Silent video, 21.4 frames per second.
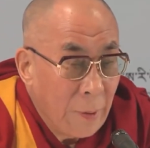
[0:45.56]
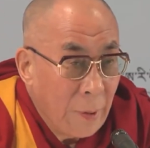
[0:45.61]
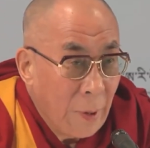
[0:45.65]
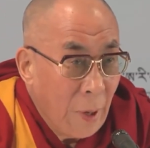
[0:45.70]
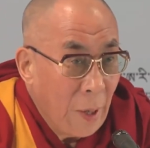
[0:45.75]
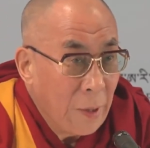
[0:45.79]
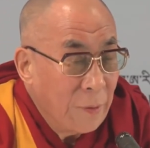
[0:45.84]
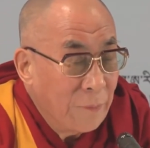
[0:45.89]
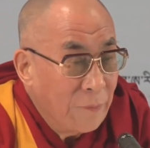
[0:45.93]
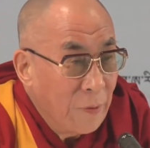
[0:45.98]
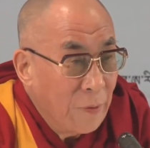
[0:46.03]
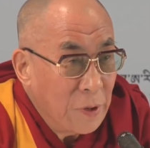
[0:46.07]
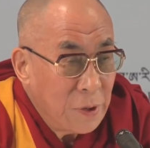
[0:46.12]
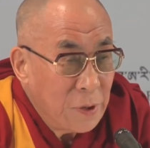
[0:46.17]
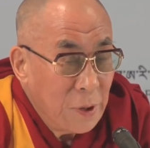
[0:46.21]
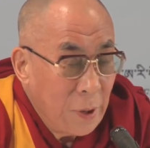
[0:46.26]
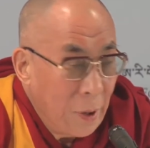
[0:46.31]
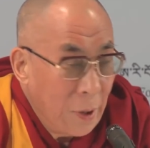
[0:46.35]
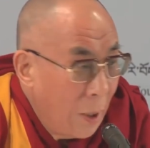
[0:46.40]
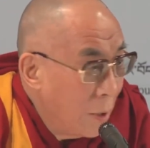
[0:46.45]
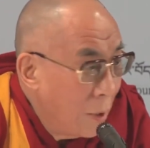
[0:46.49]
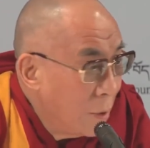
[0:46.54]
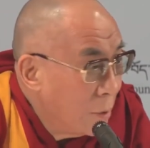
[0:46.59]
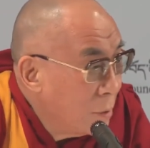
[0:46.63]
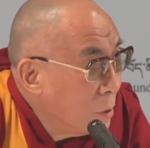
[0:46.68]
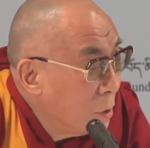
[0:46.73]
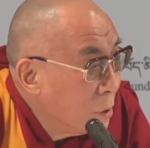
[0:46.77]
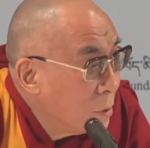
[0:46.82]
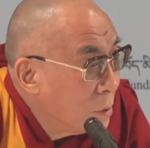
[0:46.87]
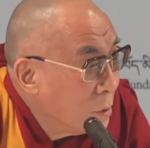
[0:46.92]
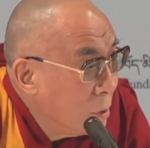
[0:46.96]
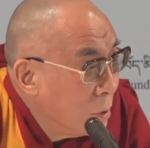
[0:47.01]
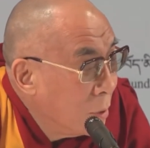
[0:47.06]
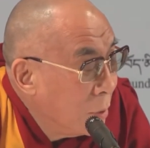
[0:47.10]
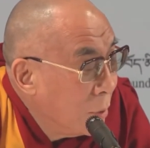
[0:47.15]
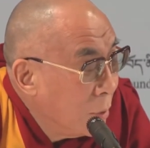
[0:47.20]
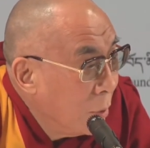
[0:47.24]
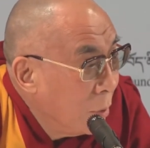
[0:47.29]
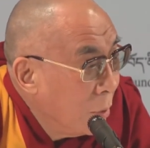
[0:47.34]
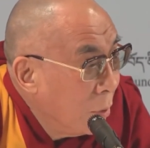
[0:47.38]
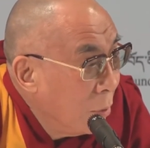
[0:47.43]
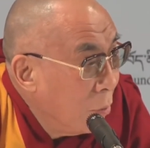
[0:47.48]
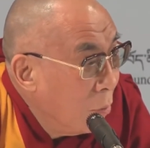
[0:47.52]
I think firstly, I just
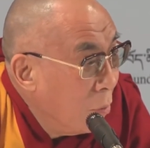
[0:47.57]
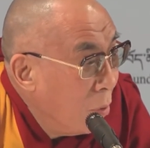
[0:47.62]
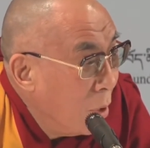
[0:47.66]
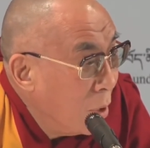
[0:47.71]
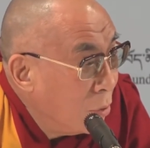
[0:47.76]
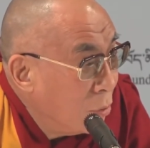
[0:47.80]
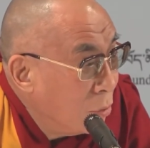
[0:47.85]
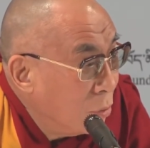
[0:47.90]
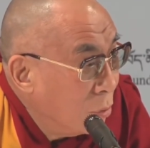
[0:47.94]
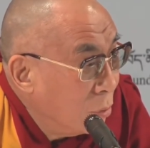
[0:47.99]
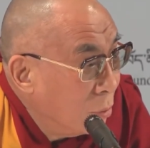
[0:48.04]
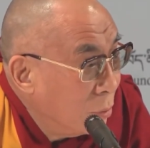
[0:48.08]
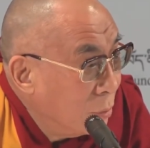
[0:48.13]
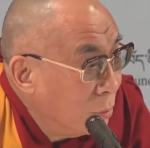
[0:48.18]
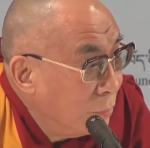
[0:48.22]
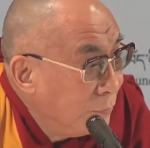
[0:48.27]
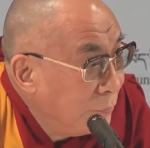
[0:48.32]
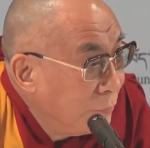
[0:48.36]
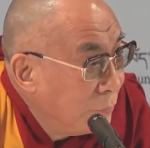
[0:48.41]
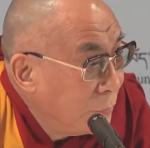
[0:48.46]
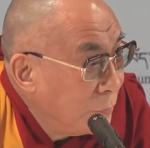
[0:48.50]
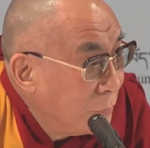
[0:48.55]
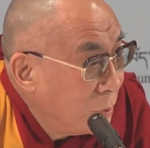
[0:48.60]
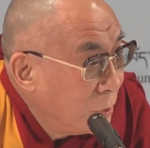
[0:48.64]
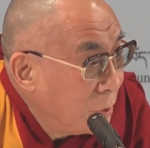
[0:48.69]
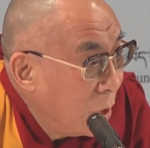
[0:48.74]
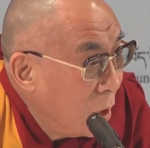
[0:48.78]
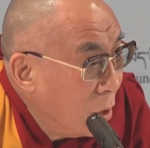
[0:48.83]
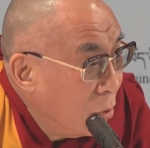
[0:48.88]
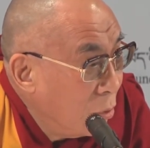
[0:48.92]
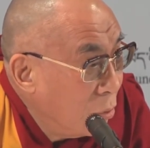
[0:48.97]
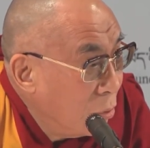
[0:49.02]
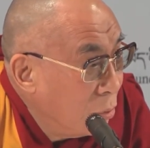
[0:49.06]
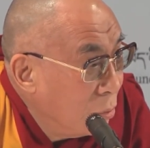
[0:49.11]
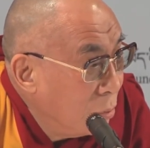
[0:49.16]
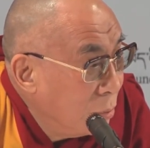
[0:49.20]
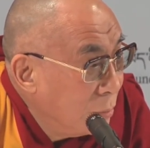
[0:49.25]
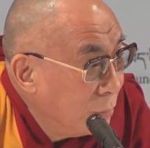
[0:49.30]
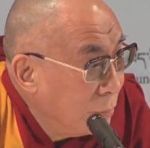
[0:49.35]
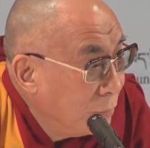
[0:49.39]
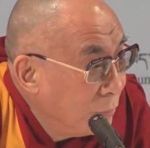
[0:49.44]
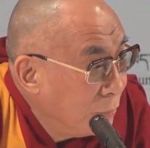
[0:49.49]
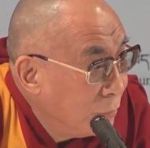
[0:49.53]
want to tell you,
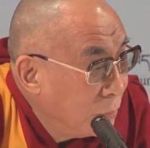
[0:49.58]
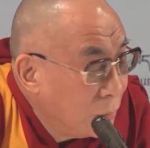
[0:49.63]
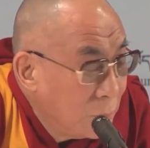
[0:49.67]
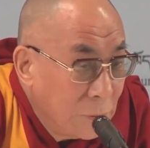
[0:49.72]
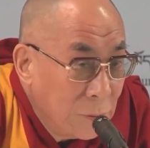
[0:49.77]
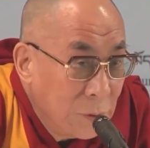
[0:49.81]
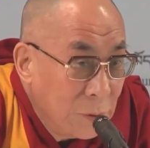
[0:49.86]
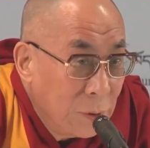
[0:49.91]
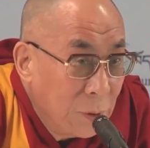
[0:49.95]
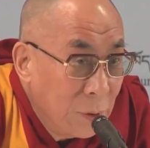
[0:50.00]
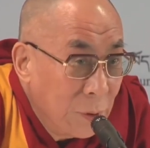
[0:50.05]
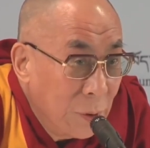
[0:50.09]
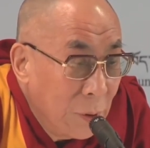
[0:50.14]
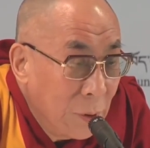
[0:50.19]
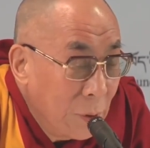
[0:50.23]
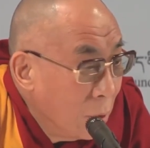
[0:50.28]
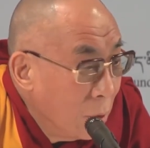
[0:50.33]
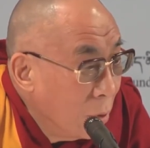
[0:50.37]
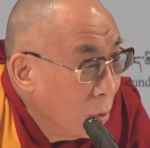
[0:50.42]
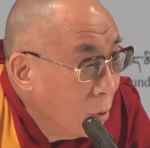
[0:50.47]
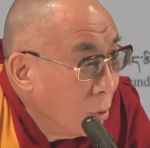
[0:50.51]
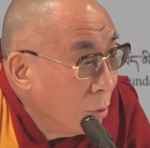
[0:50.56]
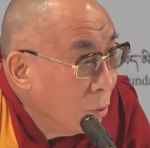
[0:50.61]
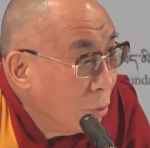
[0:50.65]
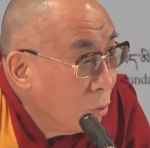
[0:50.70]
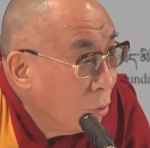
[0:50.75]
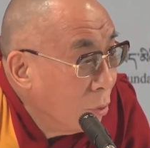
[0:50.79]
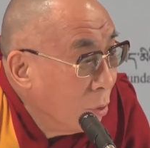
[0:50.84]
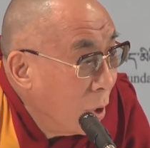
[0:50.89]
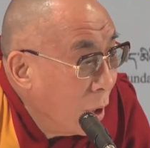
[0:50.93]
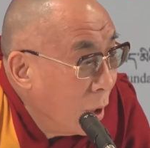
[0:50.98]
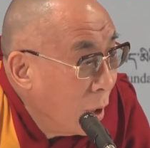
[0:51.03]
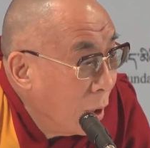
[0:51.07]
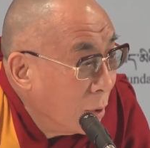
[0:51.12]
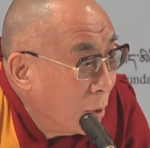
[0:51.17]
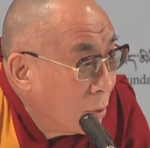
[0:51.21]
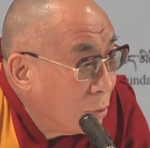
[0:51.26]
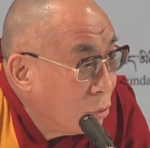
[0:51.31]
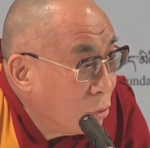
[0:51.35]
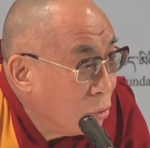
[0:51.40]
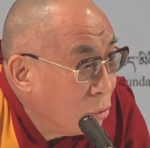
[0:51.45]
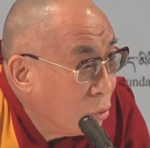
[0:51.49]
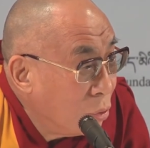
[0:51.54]
you are
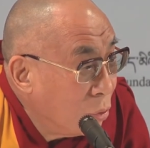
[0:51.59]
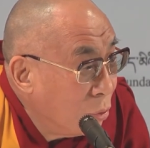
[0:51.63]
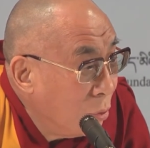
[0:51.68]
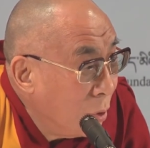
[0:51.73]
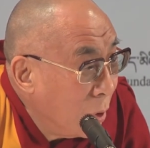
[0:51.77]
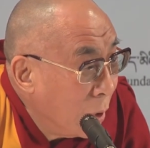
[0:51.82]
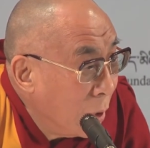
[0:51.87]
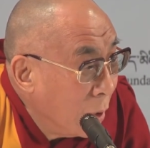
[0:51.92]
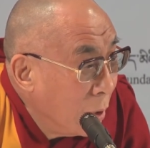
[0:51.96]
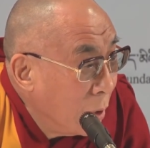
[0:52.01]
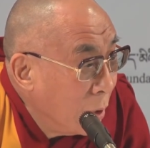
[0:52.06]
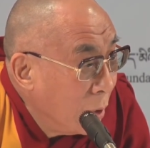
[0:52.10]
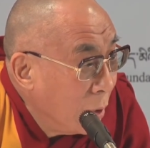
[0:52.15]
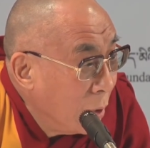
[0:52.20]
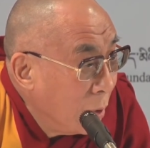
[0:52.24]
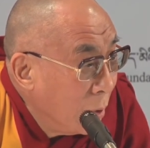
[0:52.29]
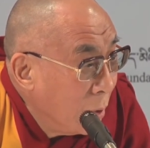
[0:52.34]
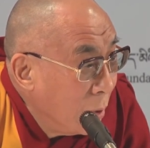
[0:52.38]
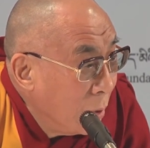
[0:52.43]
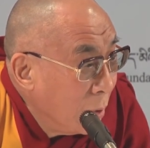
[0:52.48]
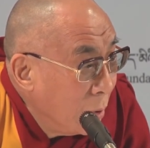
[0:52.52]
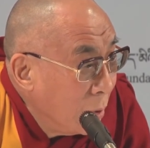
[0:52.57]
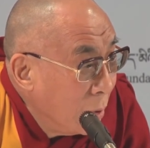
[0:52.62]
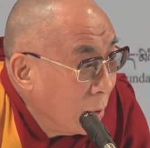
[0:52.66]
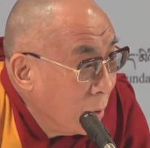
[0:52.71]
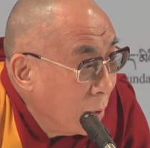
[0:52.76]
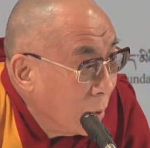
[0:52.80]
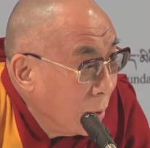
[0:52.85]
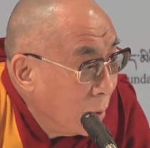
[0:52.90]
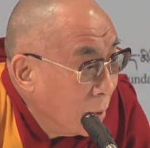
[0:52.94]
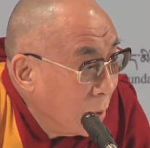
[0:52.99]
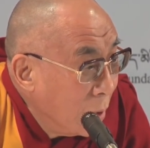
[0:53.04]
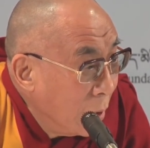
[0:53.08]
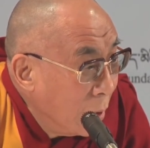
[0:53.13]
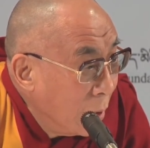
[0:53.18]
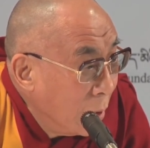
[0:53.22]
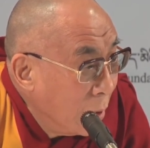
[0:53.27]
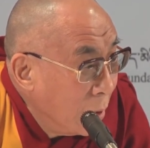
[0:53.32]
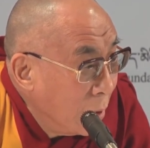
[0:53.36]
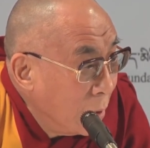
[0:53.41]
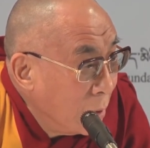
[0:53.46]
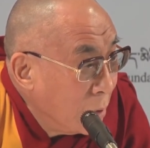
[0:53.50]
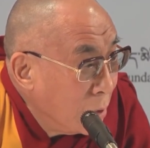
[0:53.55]
truly the
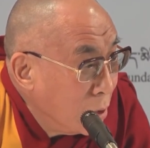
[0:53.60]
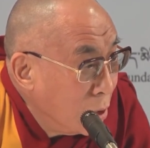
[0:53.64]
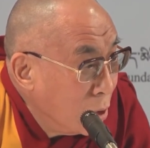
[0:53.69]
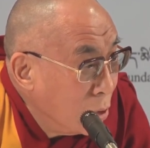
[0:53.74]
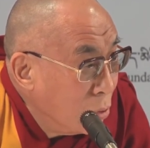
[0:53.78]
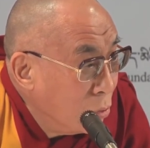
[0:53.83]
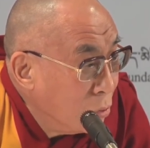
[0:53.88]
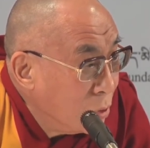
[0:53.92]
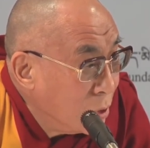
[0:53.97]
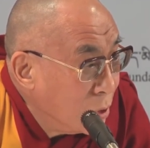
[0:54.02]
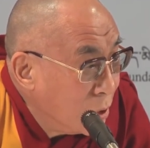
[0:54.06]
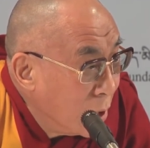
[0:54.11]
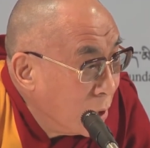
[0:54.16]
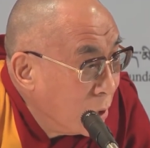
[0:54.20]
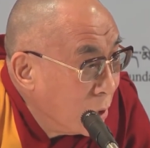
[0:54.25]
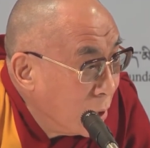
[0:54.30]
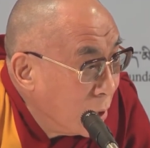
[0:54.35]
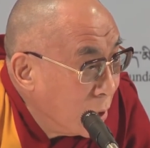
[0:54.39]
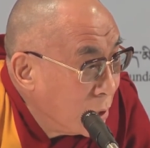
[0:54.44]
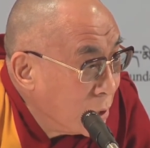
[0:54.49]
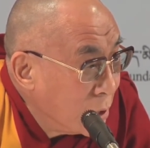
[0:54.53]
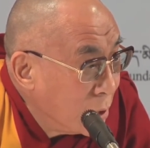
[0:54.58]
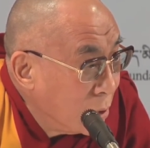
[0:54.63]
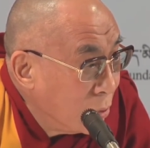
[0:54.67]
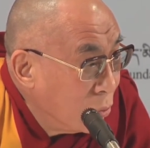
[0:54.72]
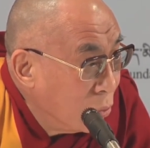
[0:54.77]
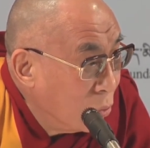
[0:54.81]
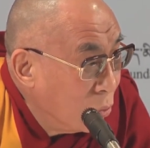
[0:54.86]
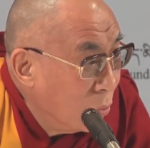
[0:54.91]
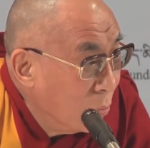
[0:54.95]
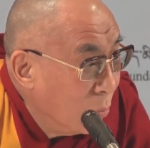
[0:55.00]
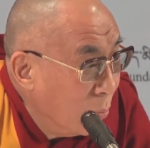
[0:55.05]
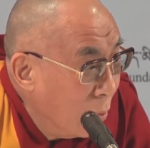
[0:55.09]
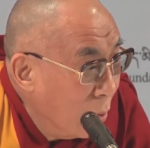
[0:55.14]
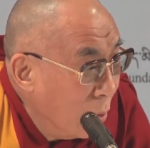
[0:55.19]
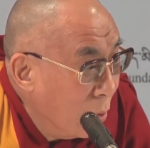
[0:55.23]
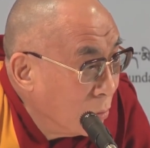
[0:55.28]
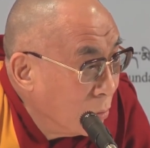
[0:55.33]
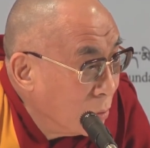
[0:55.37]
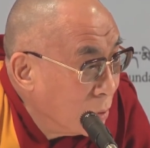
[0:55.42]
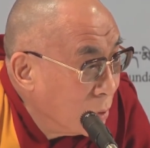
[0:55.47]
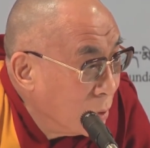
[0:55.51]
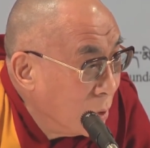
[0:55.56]
new generation who
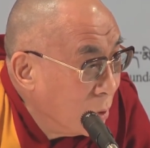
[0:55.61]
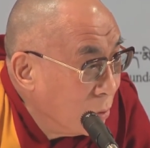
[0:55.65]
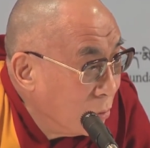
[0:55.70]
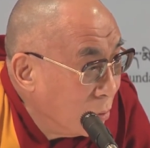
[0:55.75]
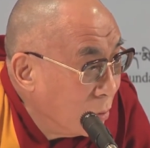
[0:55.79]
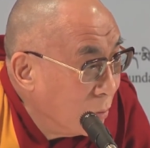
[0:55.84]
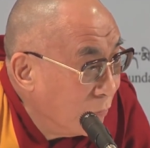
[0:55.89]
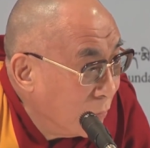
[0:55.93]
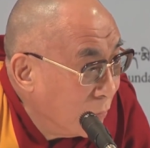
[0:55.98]
belongs to the